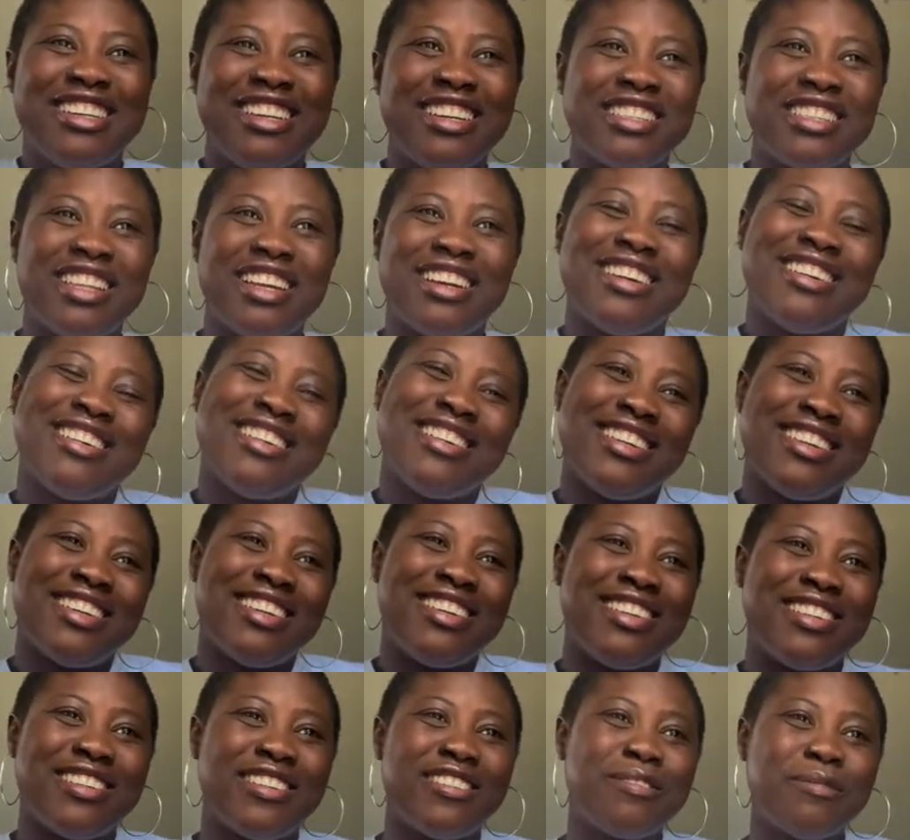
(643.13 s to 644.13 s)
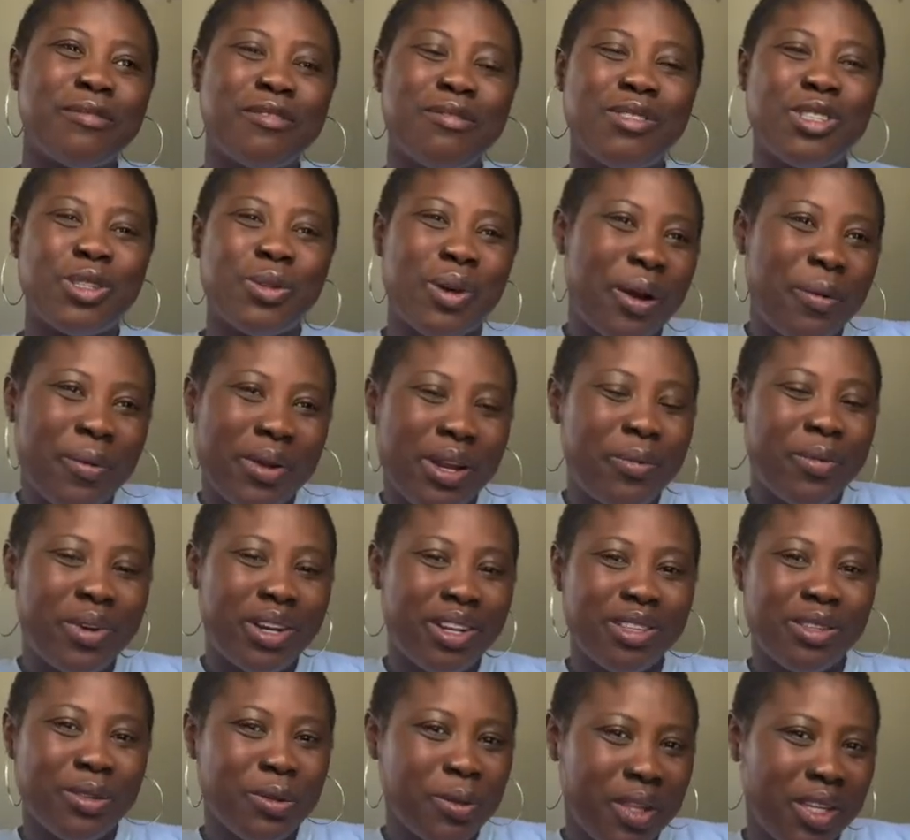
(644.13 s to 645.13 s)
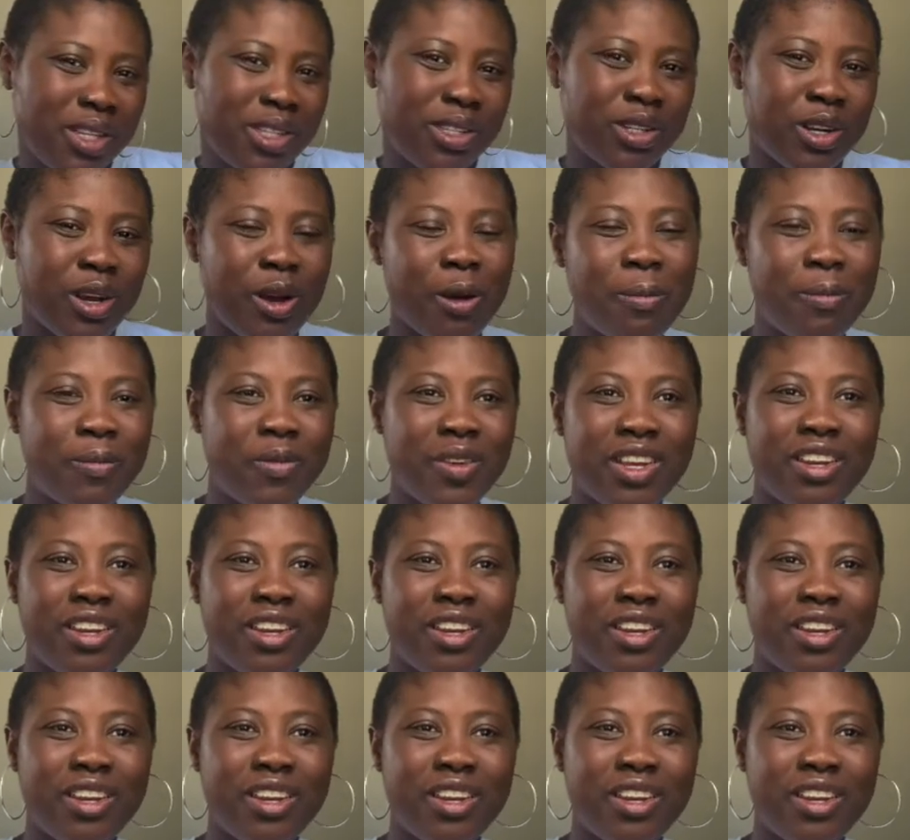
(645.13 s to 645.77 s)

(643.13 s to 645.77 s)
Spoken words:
it's like, do I really want to do this job?